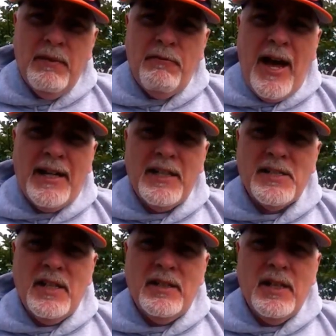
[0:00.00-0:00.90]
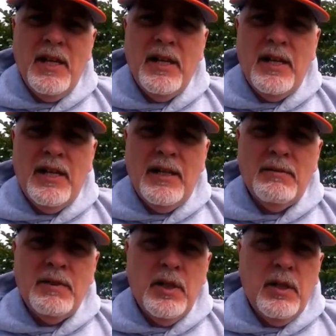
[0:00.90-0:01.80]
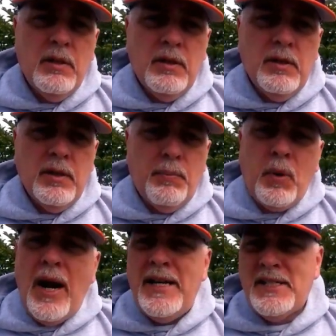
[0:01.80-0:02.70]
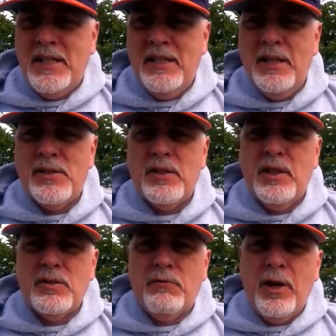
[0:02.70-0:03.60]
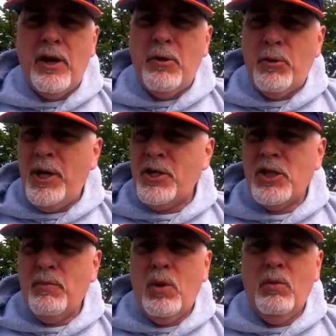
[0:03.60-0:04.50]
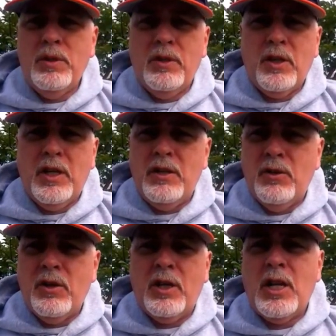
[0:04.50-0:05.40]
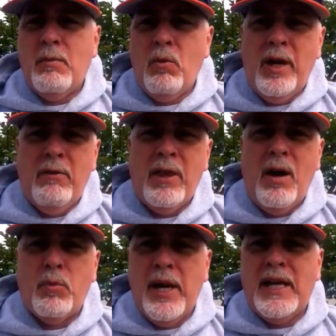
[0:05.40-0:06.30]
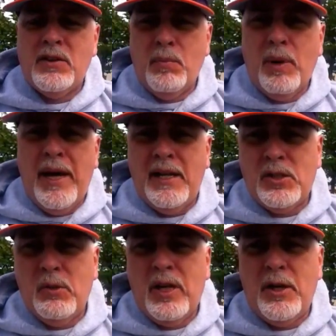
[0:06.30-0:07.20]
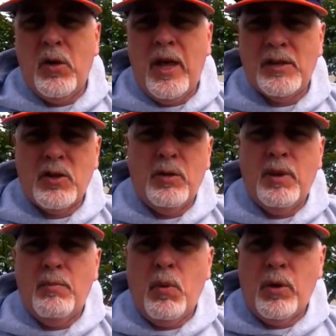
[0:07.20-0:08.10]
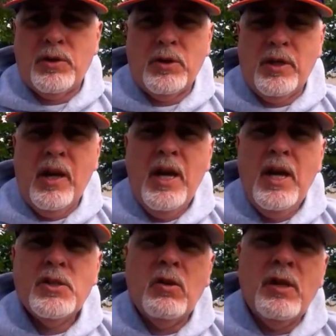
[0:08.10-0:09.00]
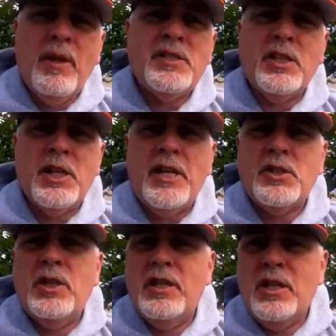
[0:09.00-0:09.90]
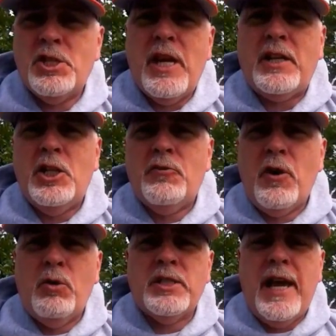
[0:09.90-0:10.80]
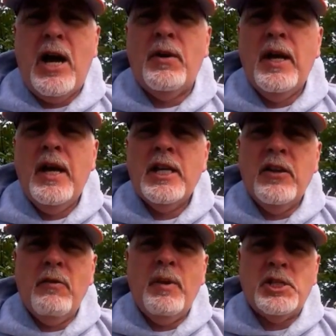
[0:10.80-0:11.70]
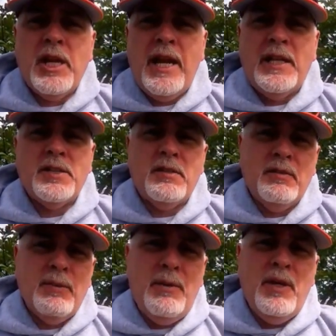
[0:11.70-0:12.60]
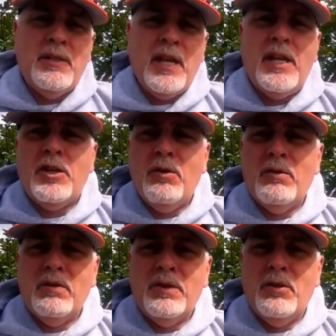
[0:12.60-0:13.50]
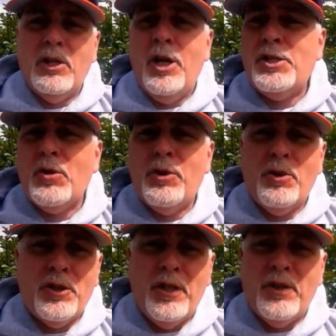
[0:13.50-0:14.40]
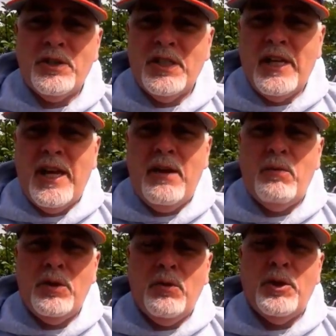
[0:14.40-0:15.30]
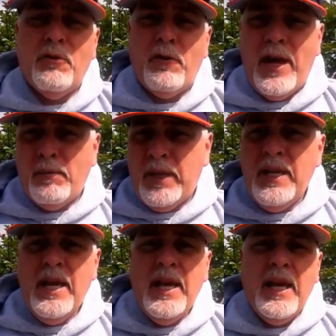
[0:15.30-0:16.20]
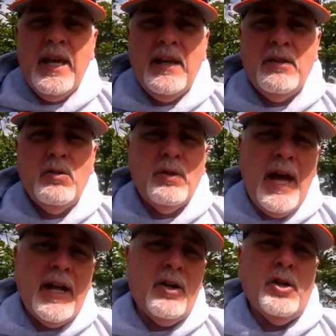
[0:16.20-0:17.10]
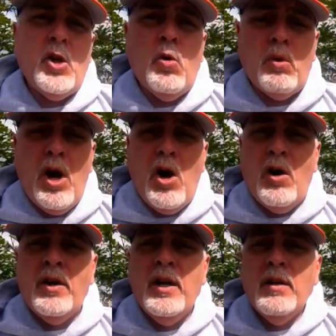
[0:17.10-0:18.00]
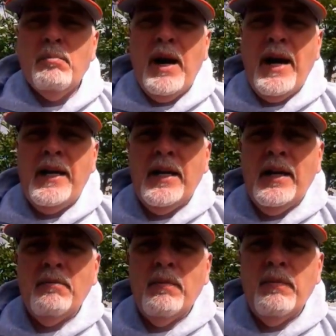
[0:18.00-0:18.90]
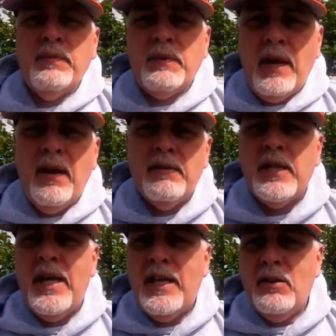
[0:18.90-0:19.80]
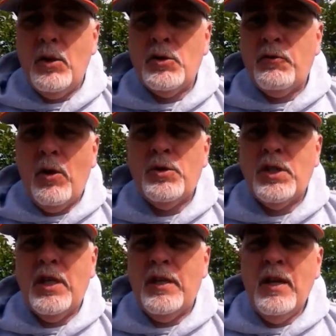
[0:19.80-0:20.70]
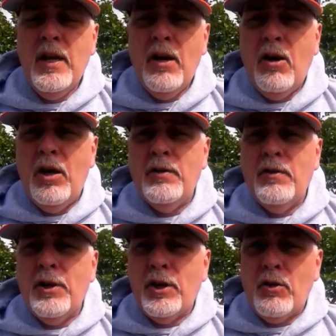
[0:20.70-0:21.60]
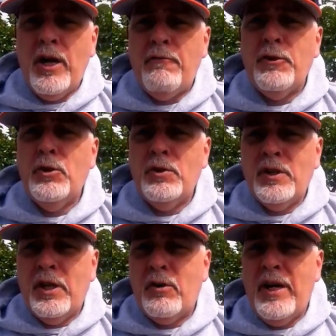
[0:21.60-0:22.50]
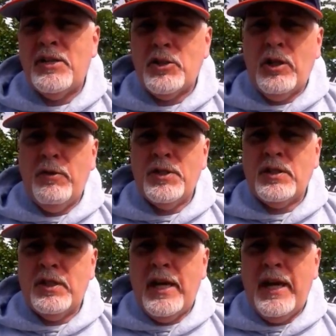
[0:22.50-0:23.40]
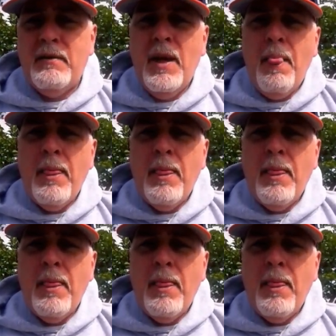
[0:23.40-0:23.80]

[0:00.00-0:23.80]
the fact is that uh, the pricing is is very reasonable. You're gonna you're gonna come away without breaking the bank too, and I know that's gonna be important to you. So let me suggest to you you check these folks out, give them a chance to maybe take your your lunch or your dinner today with you and your family, and you're not gonna go wrong by. Uh, taking those folks in on their great food and their great service today